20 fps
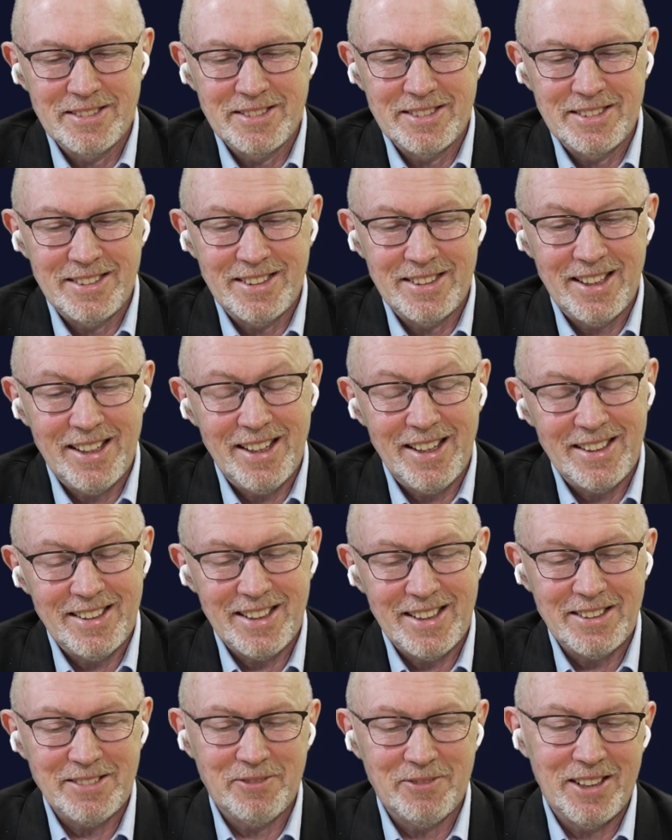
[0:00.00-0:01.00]

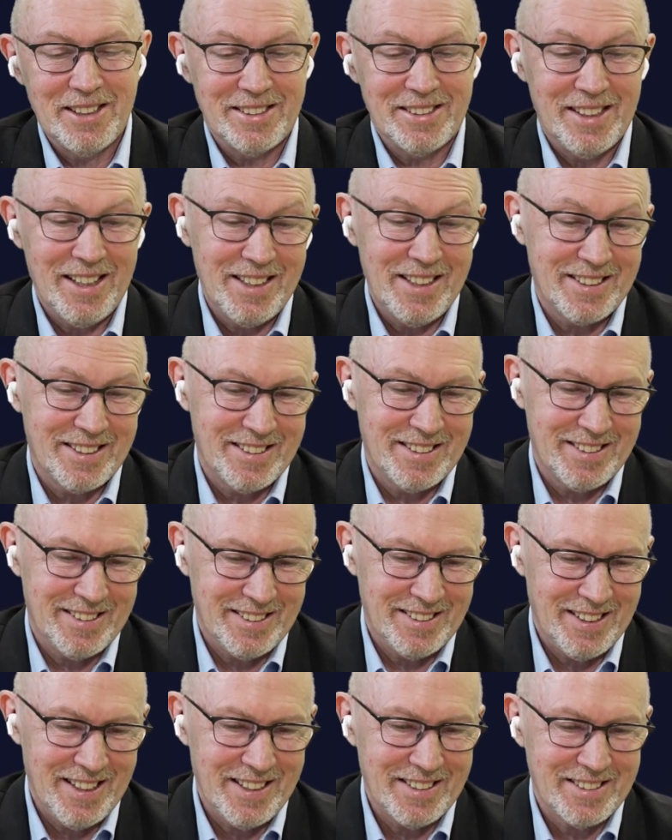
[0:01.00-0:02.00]
Yeah. Well,
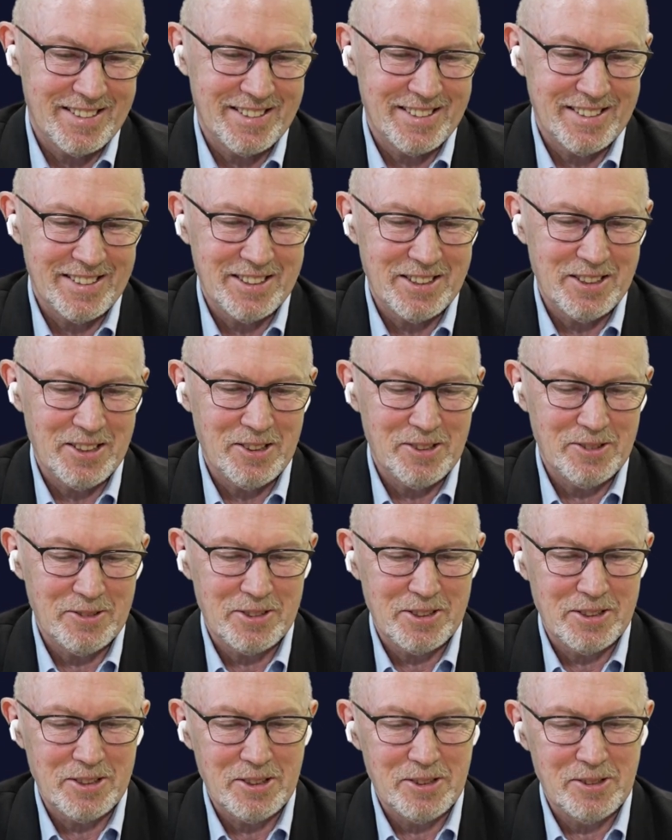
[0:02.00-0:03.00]
yes.
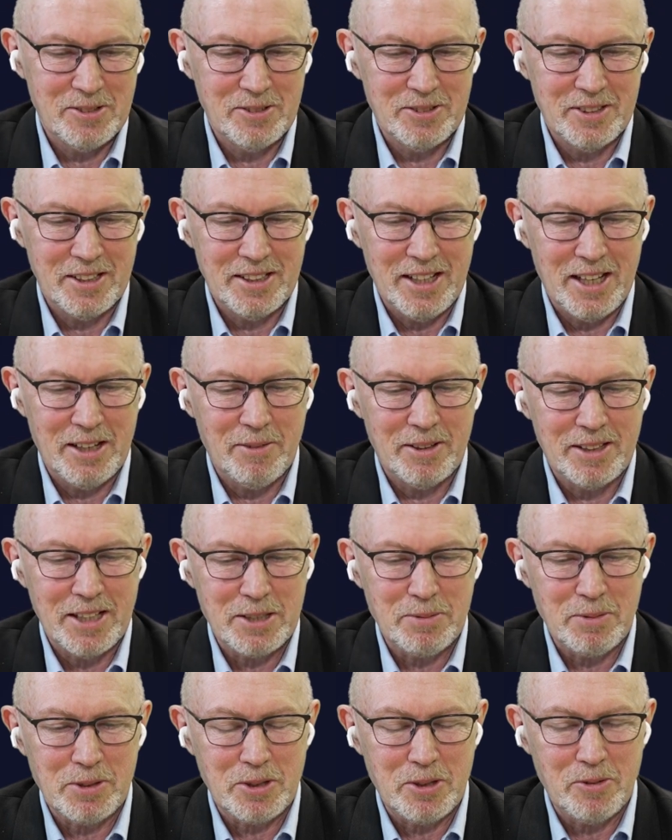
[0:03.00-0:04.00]
So anyway,
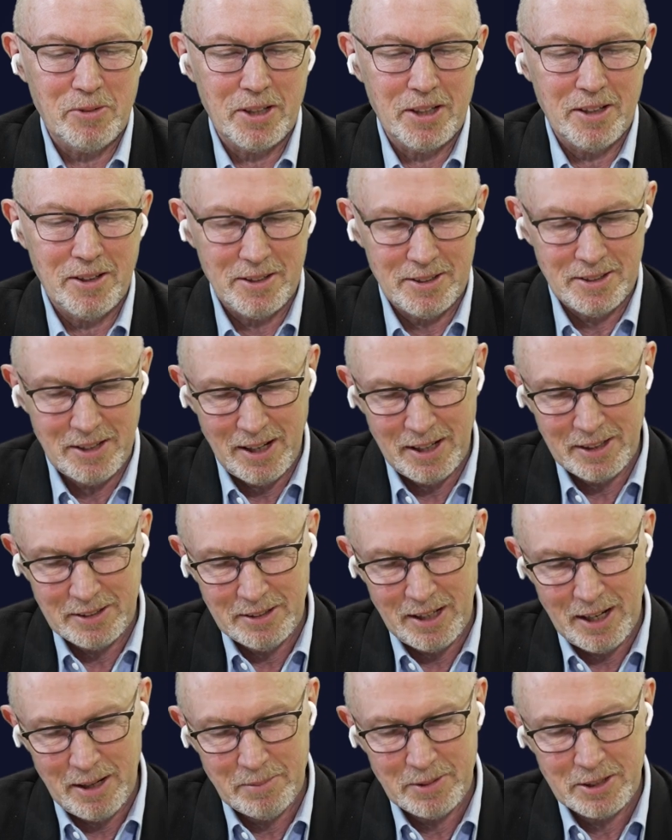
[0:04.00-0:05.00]
that's what's going on.
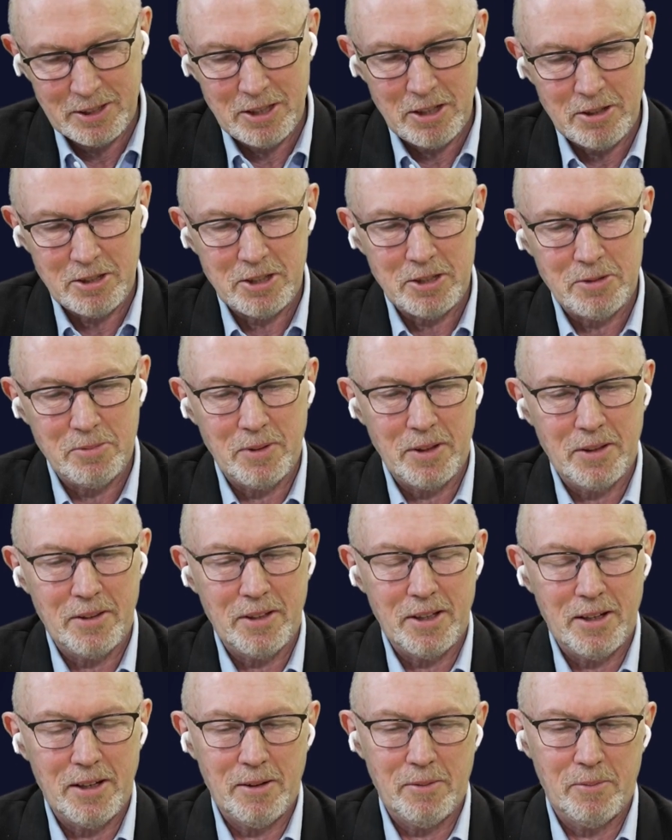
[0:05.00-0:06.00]
I'm in touch with
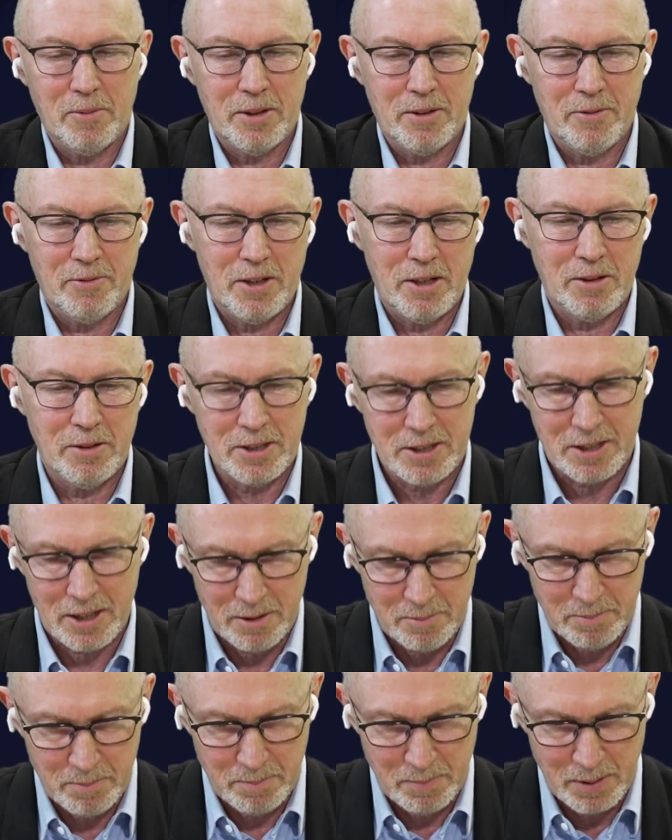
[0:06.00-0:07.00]
the various
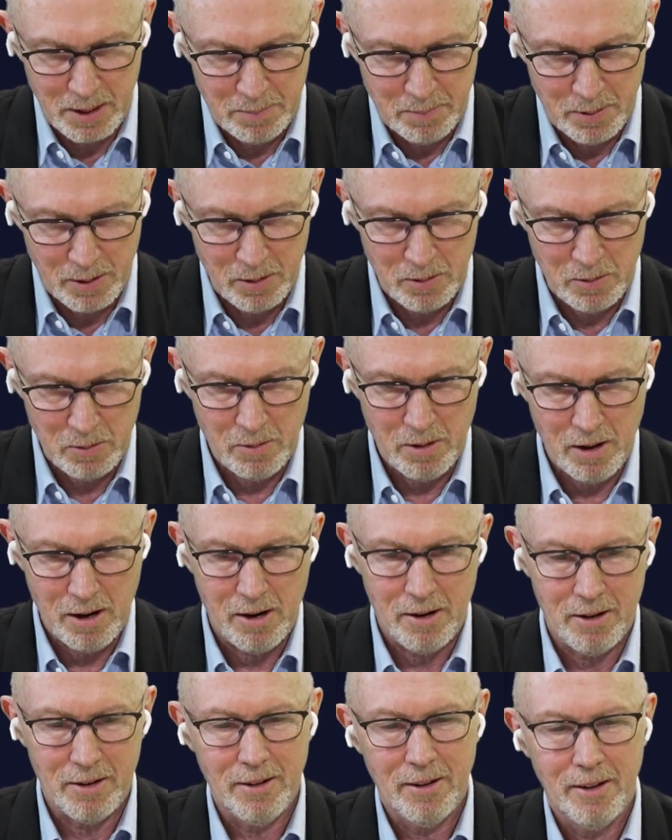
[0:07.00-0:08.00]
people who
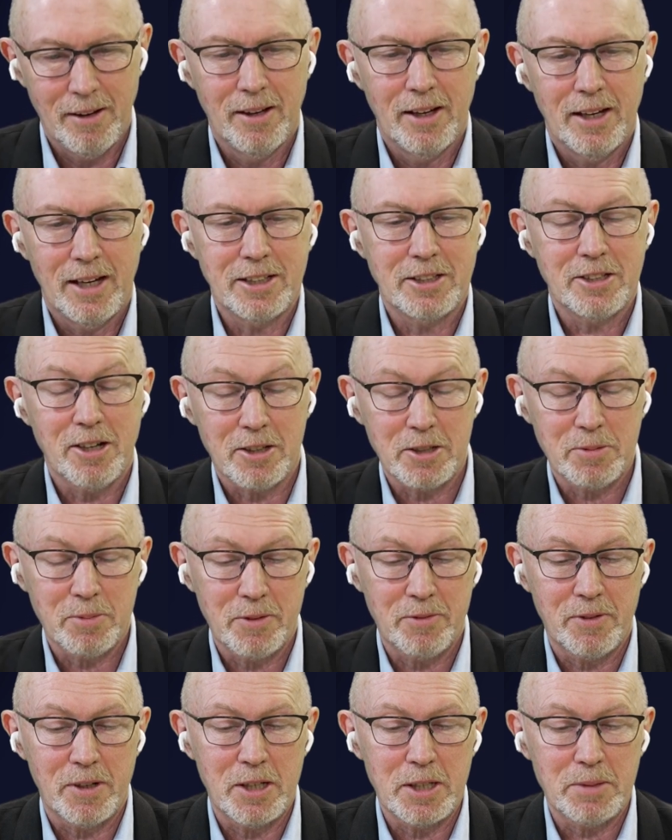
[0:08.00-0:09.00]
are in touch
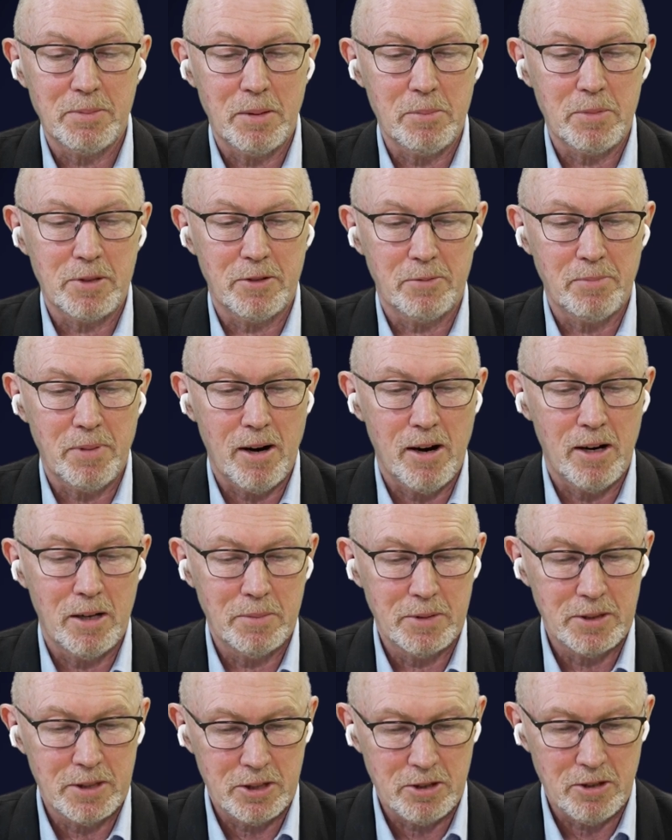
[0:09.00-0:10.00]
with various members of
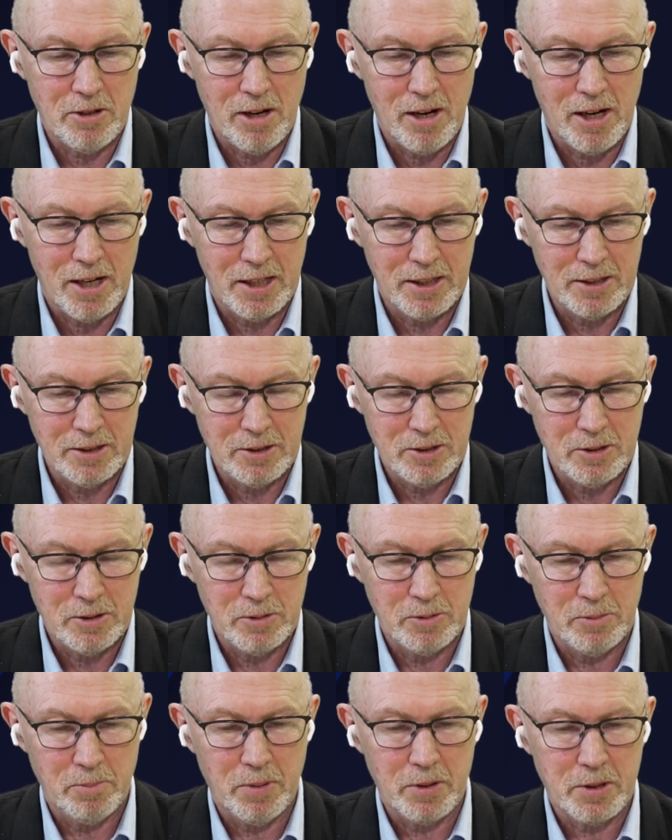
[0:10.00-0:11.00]
Parliament, trying
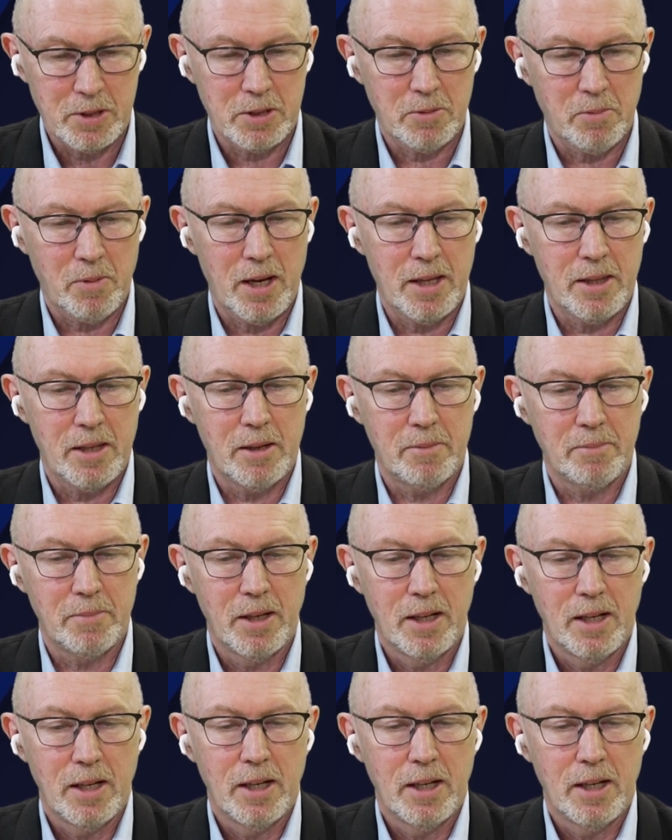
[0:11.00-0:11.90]
to persuade them